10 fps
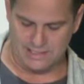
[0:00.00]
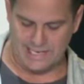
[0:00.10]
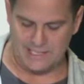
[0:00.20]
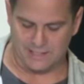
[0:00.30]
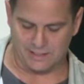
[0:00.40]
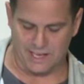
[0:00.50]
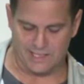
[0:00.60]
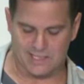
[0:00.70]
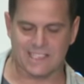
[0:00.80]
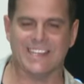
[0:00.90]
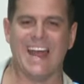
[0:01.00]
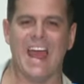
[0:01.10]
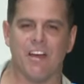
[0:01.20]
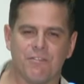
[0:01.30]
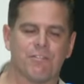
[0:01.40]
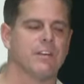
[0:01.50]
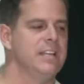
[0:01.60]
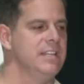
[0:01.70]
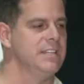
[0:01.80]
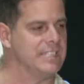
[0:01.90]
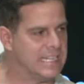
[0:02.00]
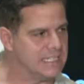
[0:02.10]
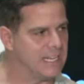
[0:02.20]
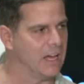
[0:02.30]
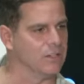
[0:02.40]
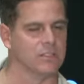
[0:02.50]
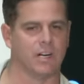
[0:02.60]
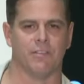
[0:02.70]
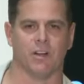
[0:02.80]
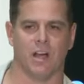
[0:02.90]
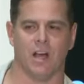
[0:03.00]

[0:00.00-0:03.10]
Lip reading: He delights in every detail of our